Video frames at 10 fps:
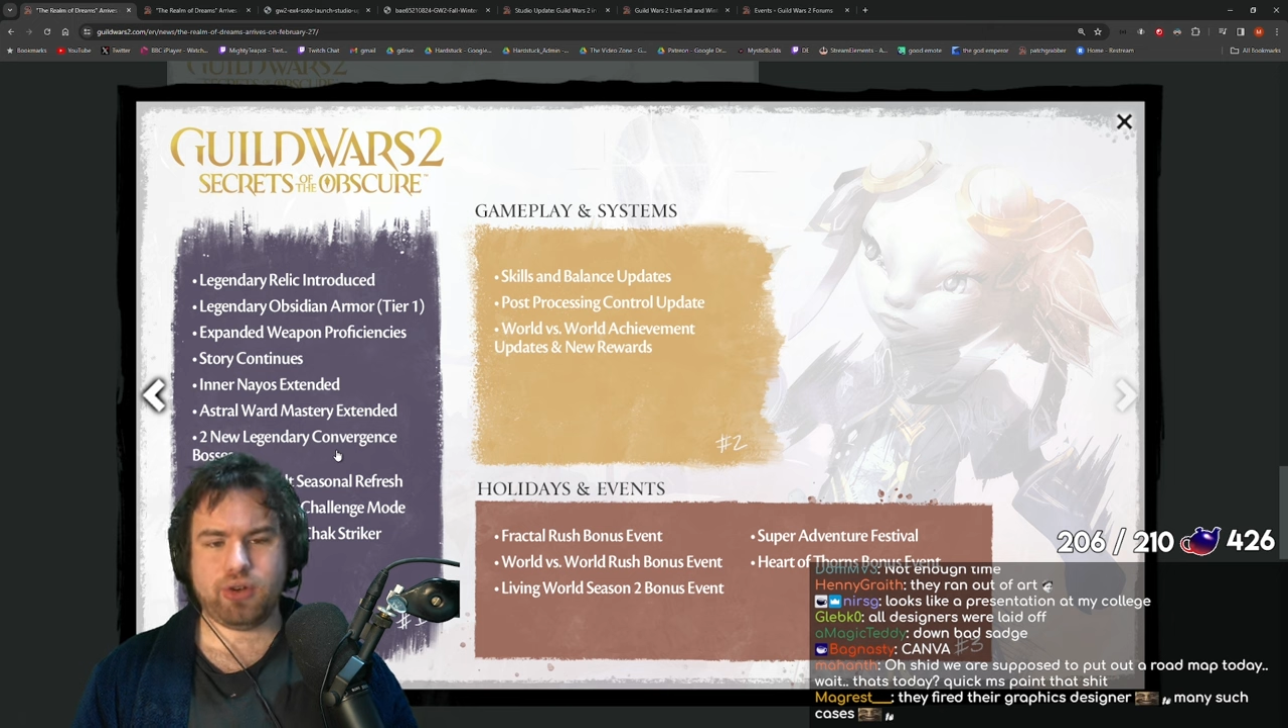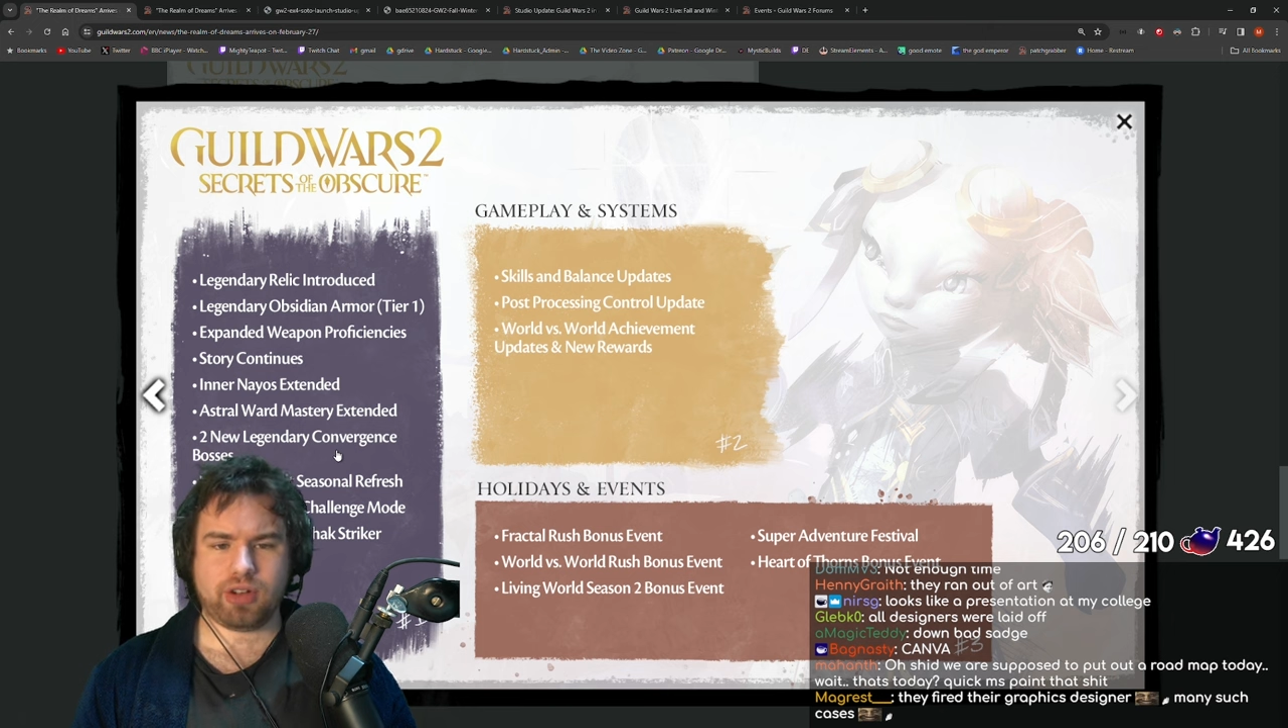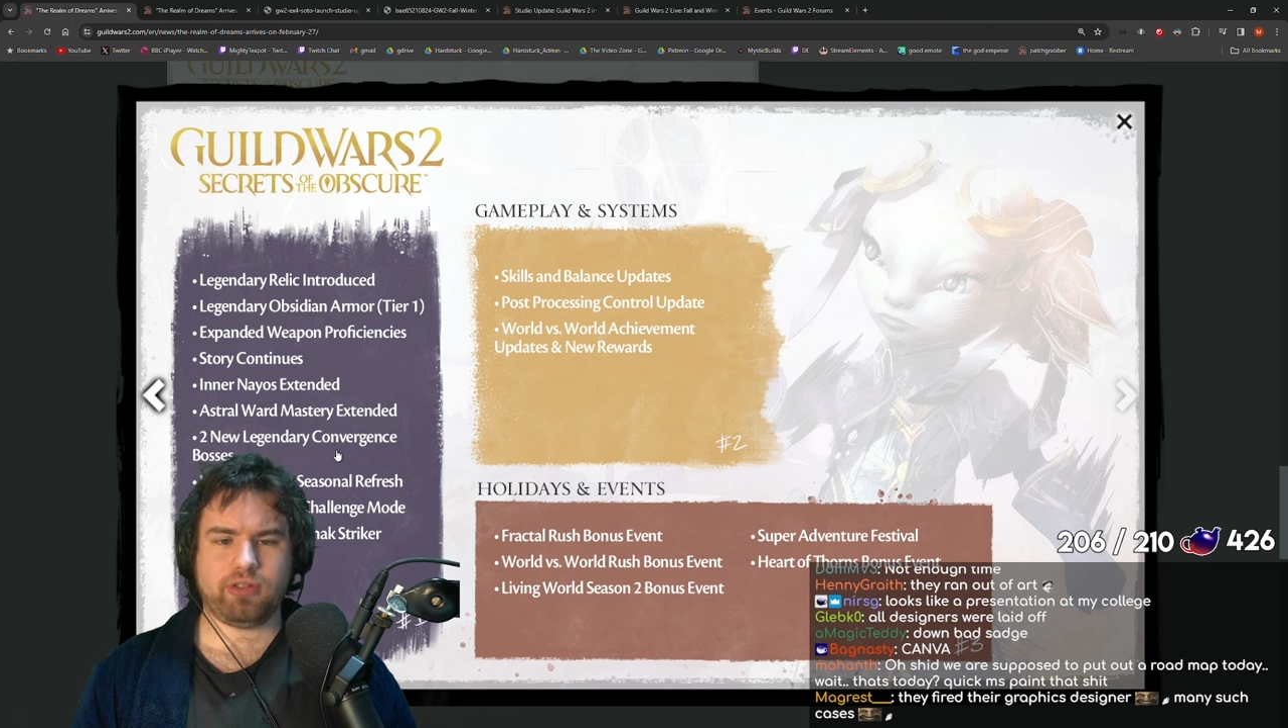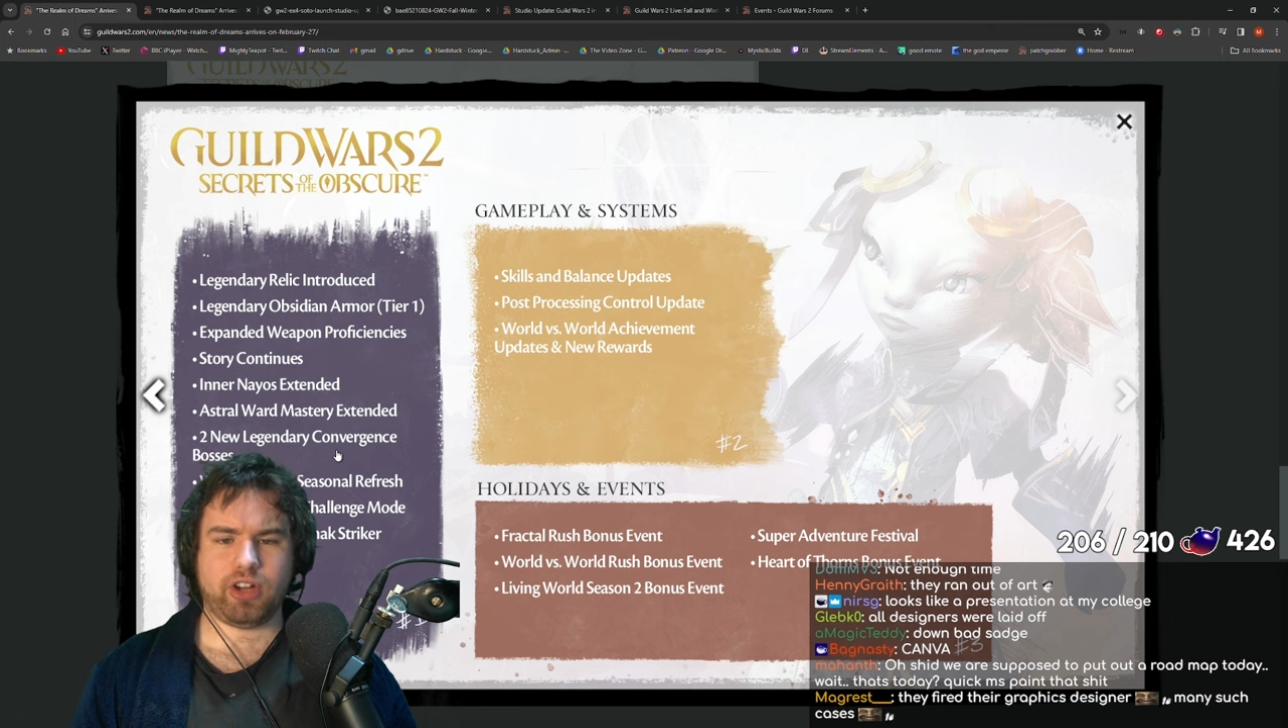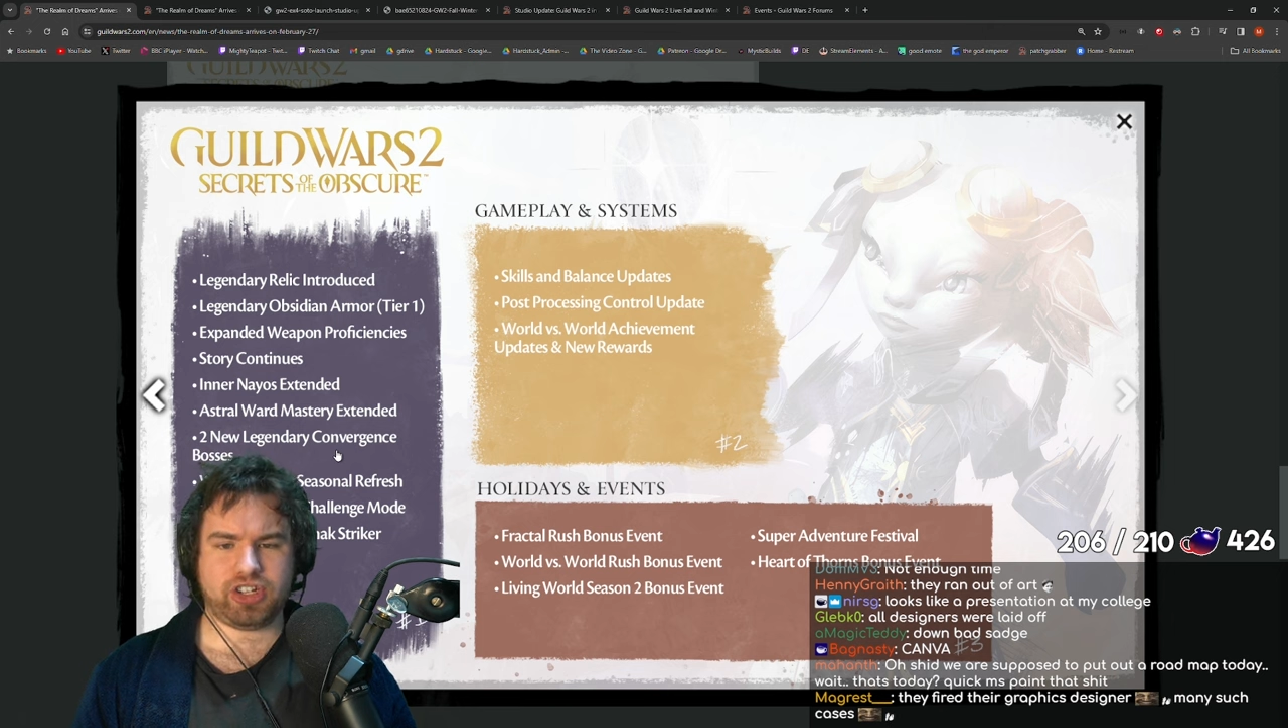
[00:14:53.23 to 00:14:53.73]

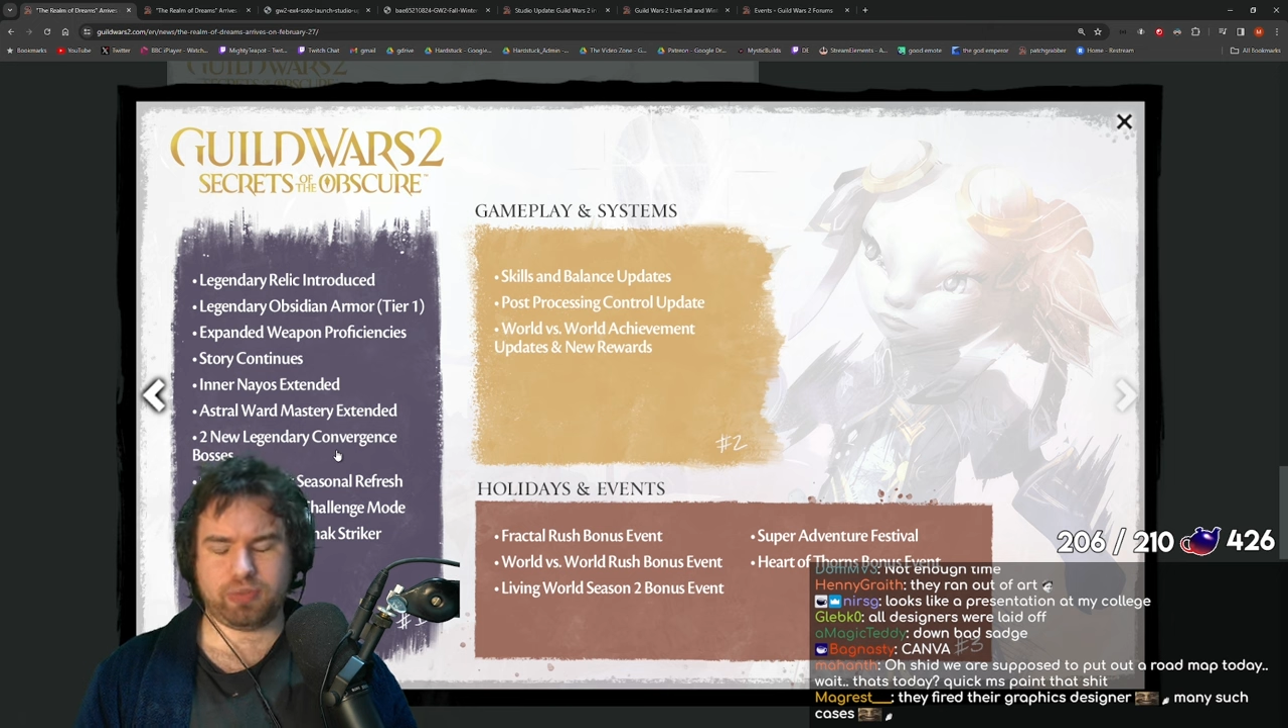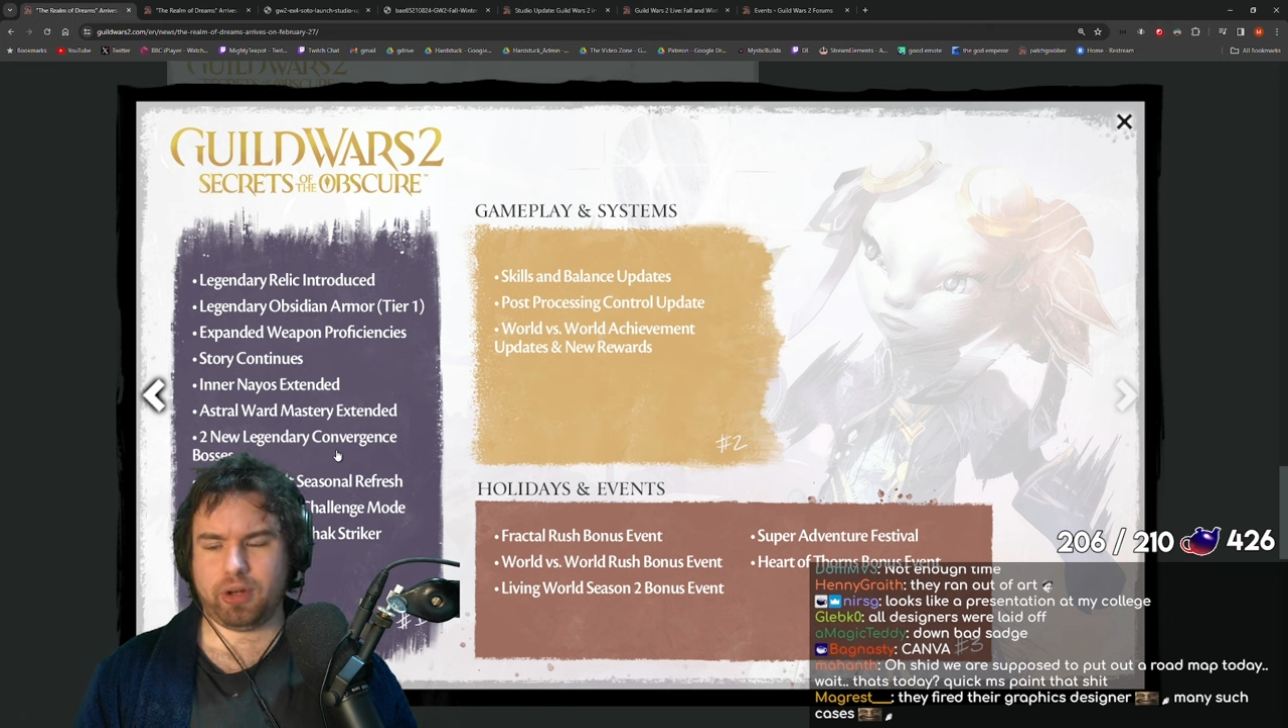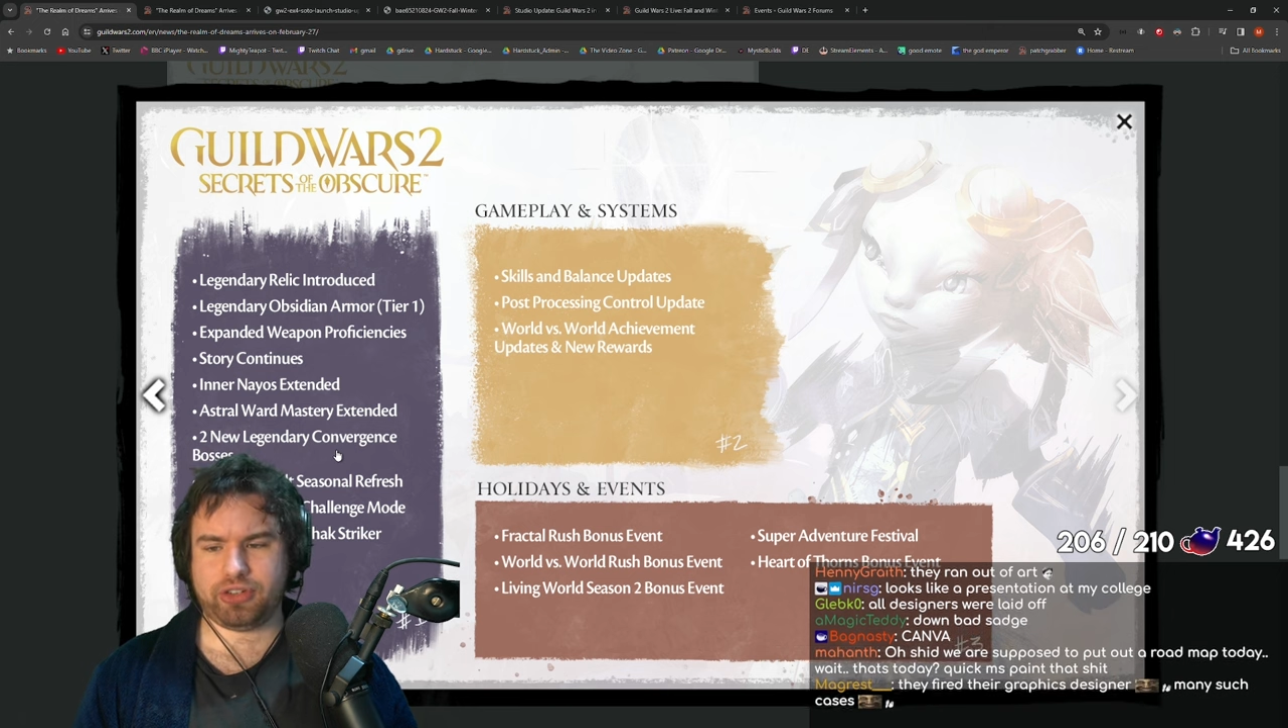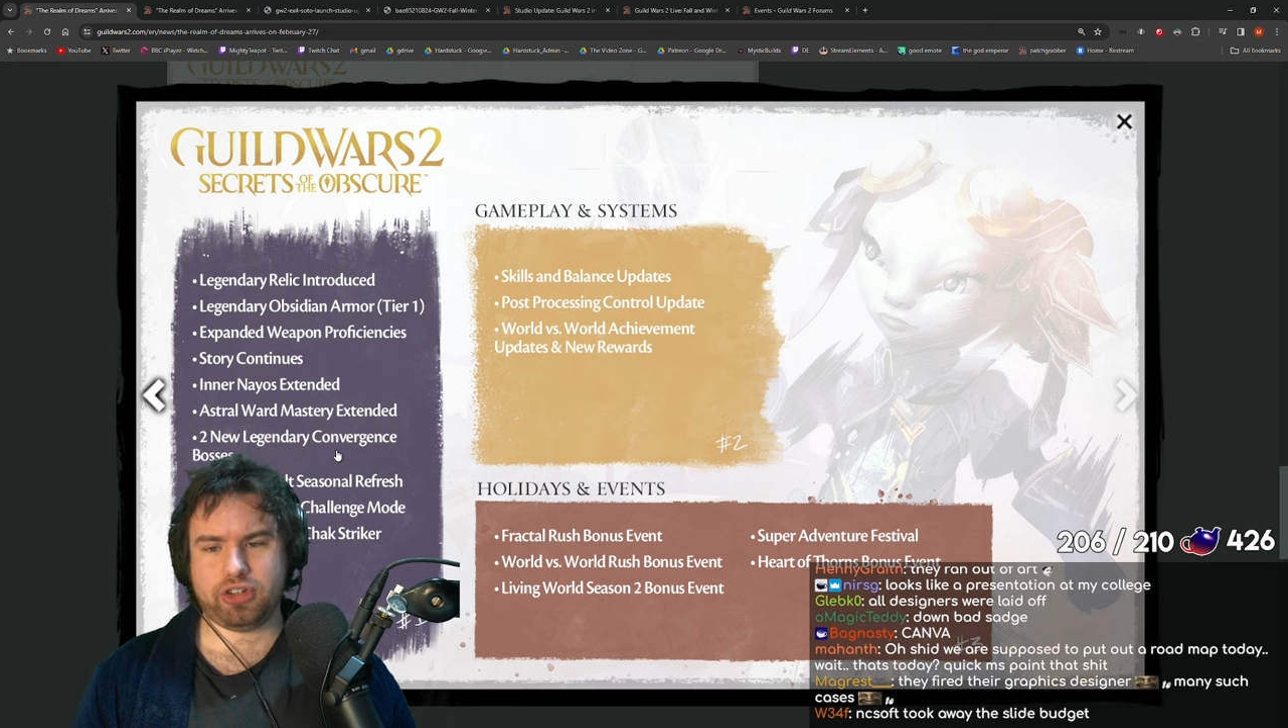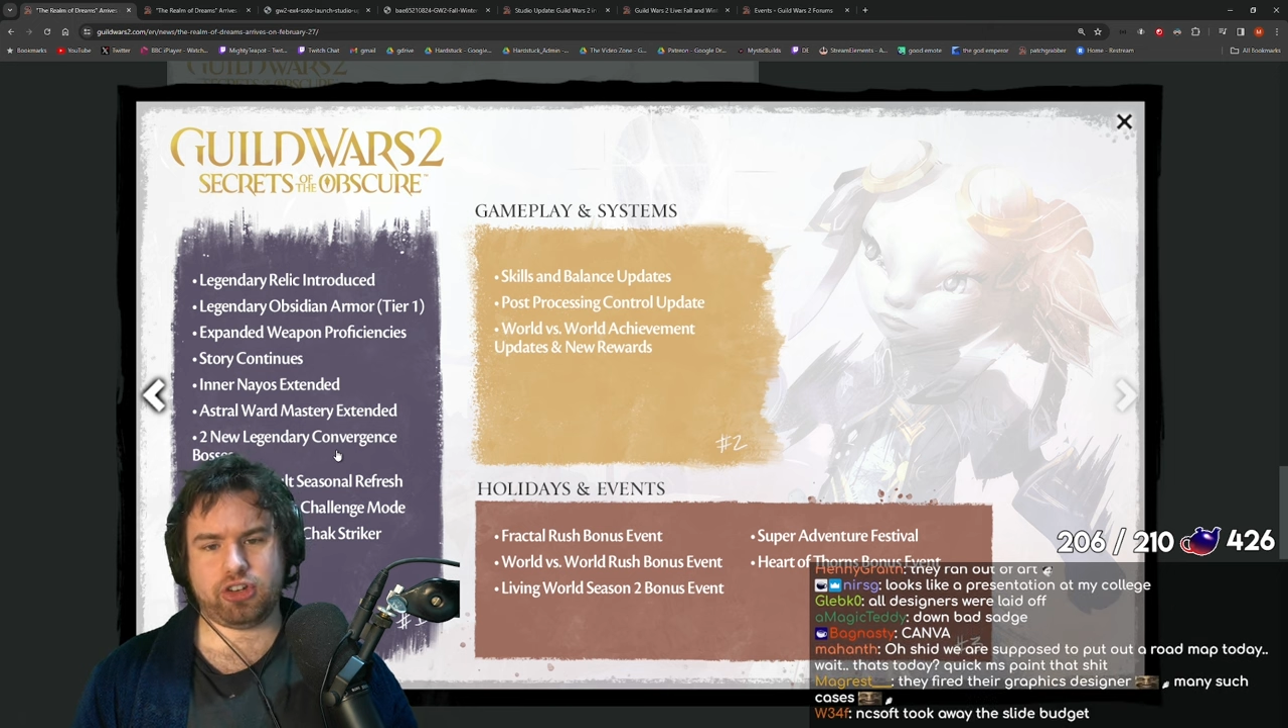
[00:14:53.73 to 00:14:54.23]
convergence bosses,